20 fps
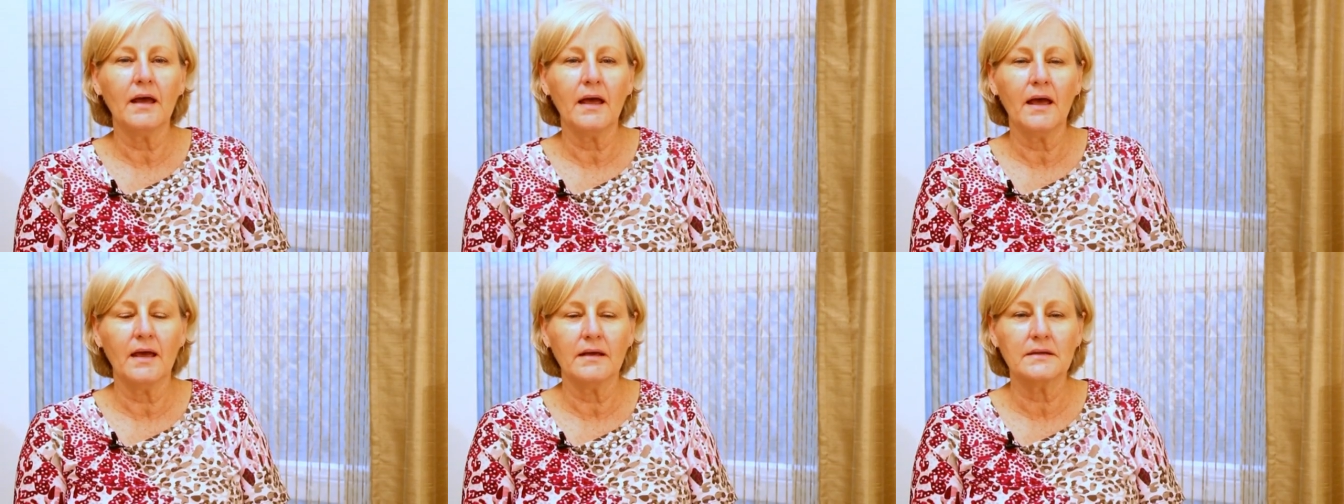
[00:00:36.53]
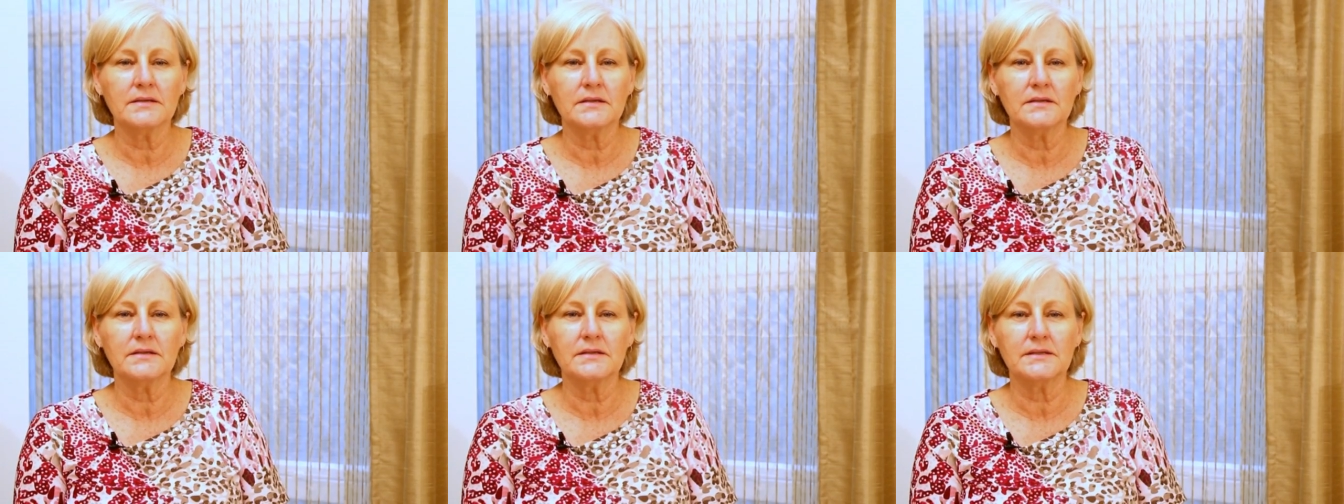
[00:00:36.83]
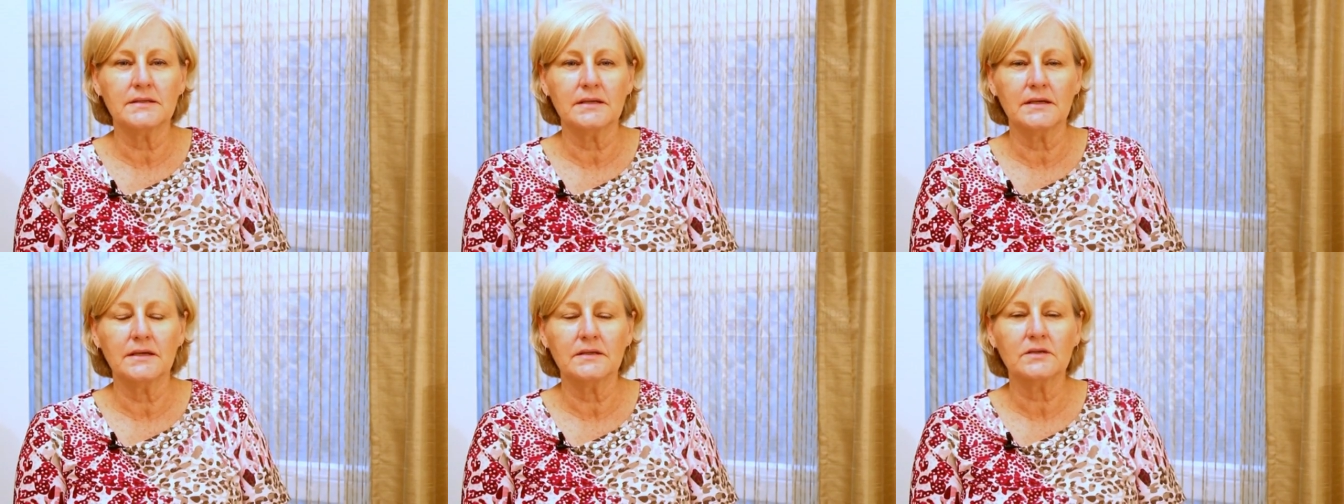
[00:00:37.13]
has a
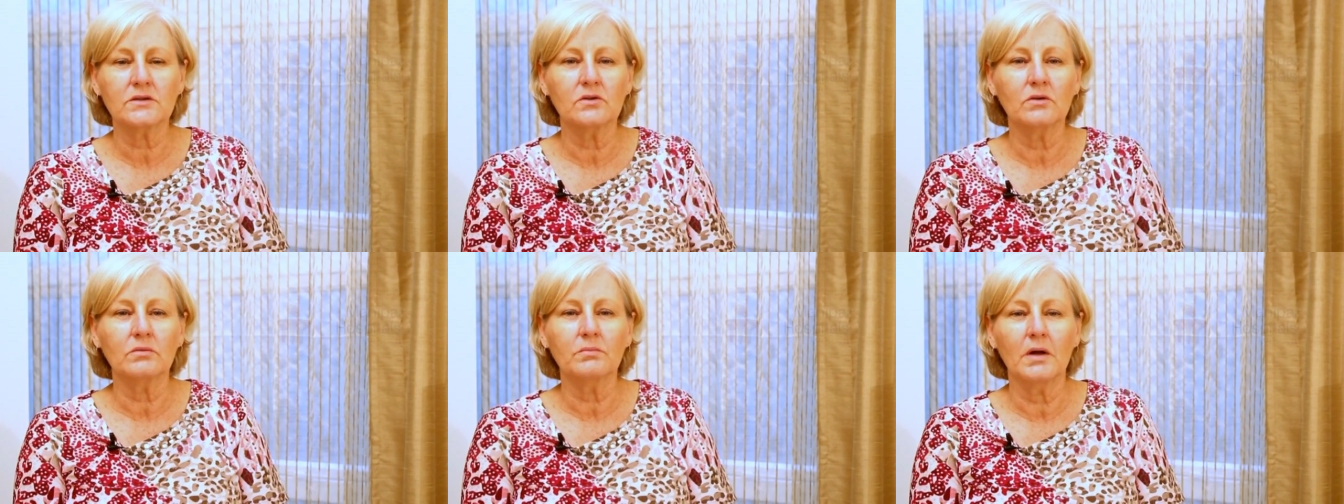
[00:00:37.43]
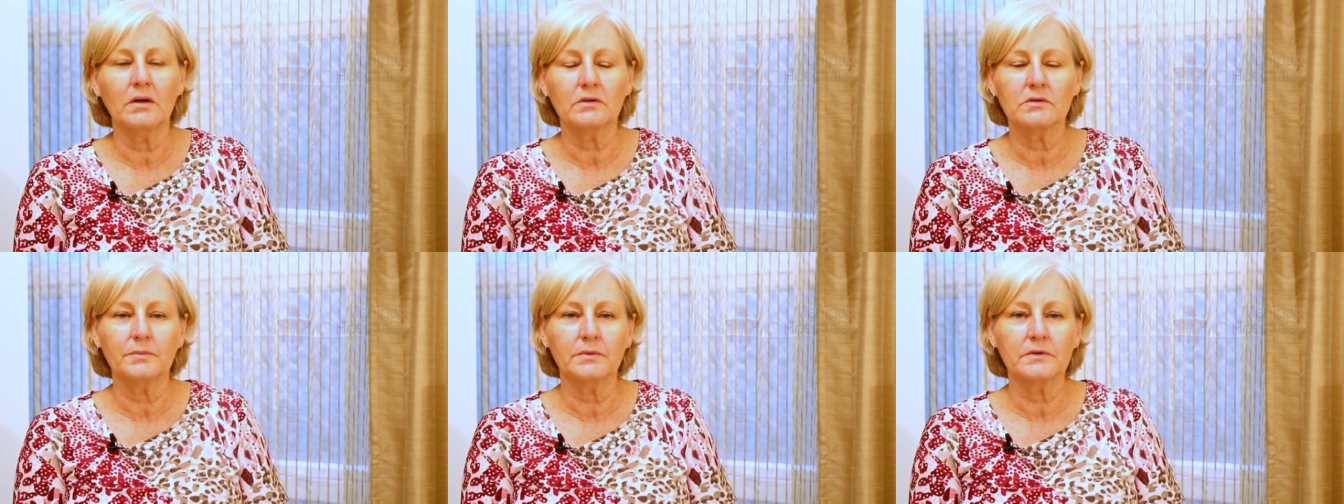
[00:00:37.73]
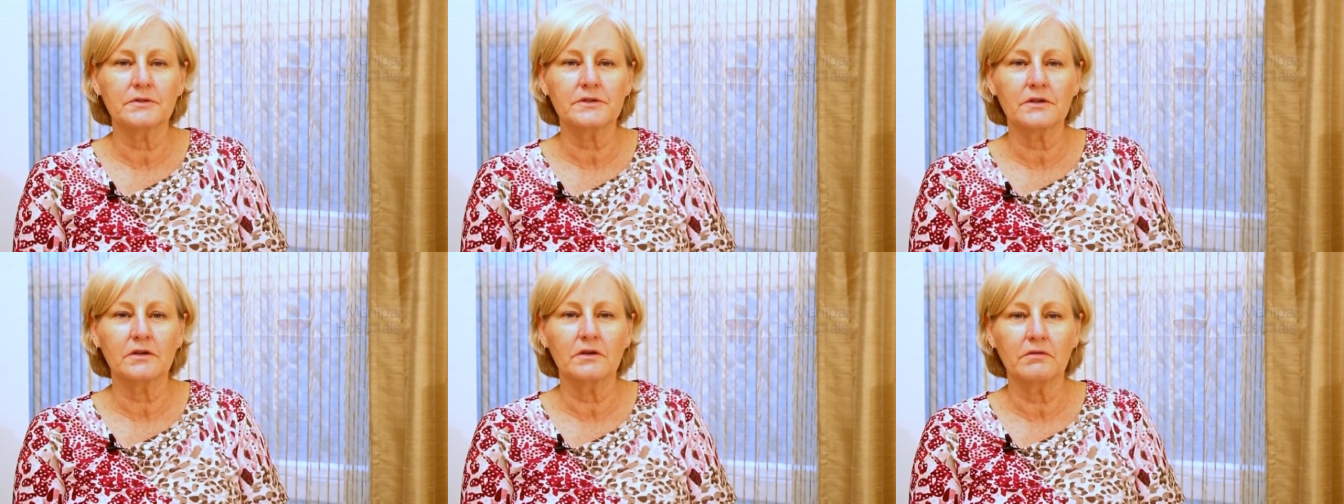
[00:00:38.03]
disease called multiple
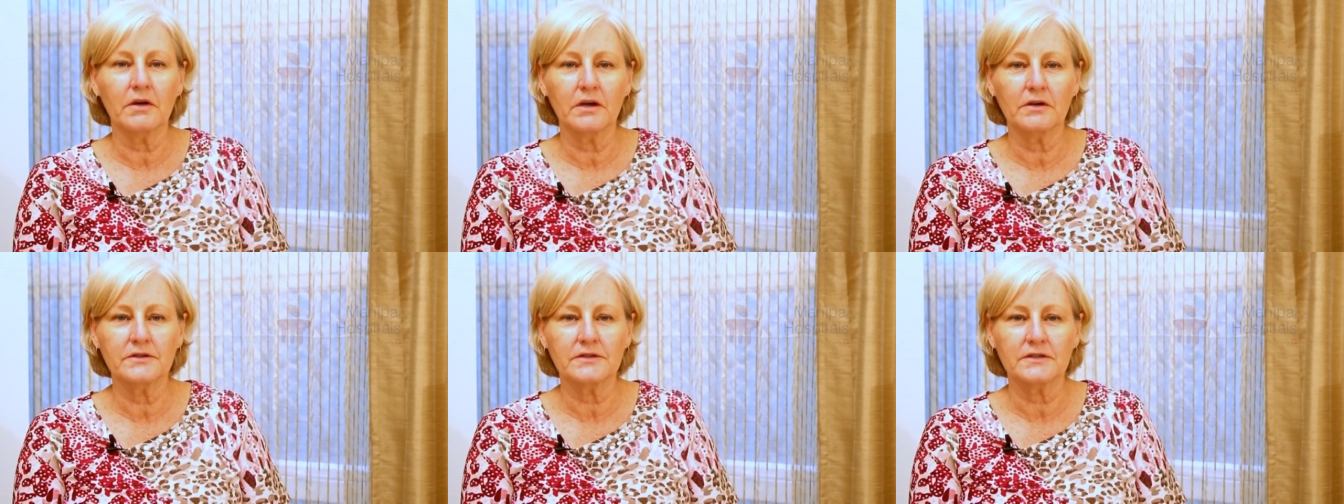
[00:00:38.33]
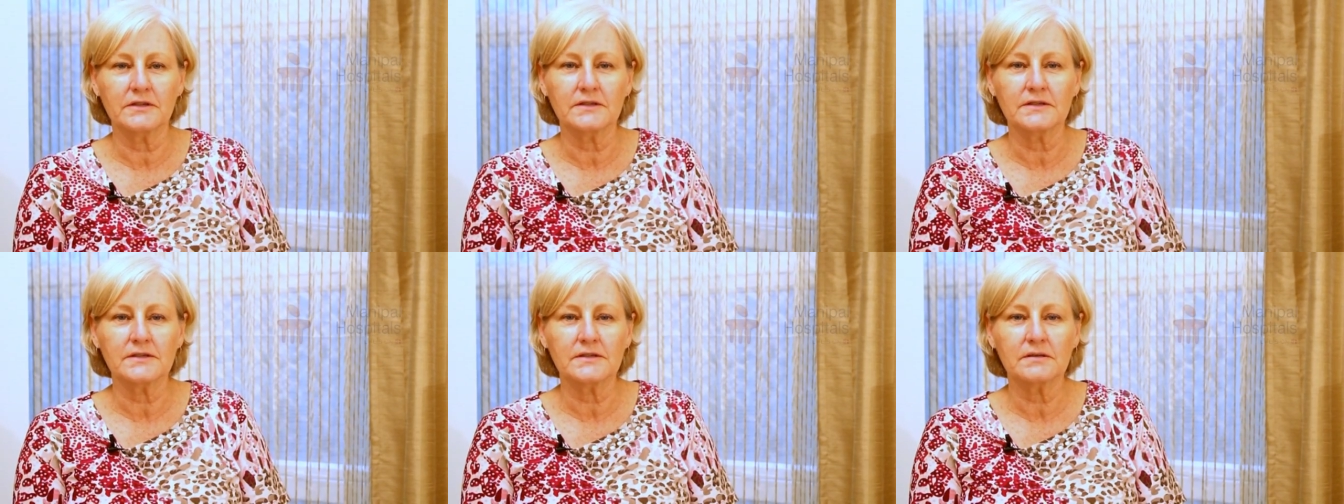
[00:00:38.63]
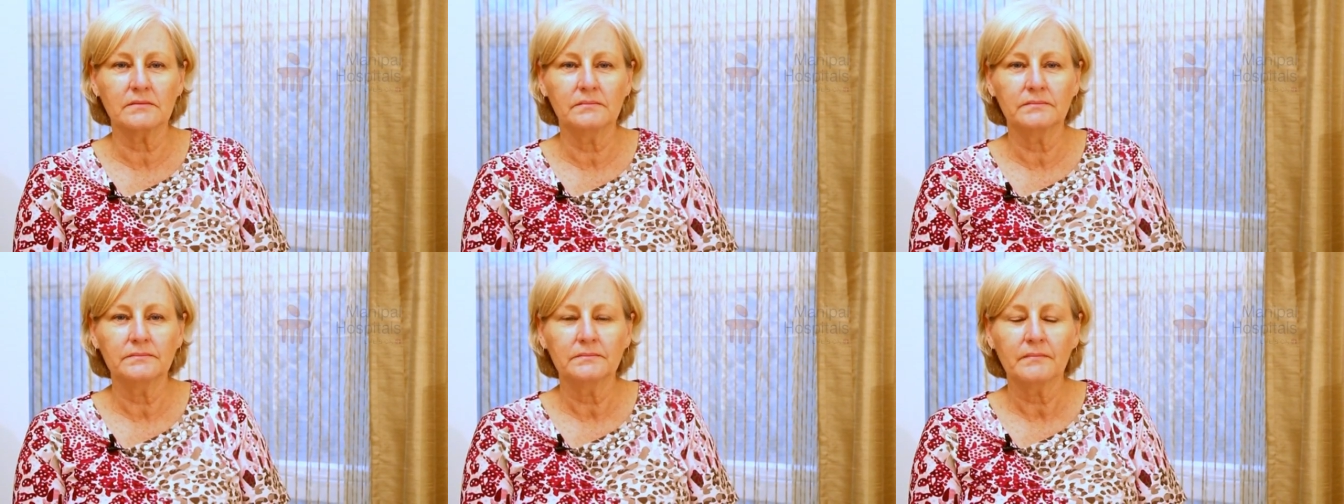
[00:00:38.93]
sclerosis.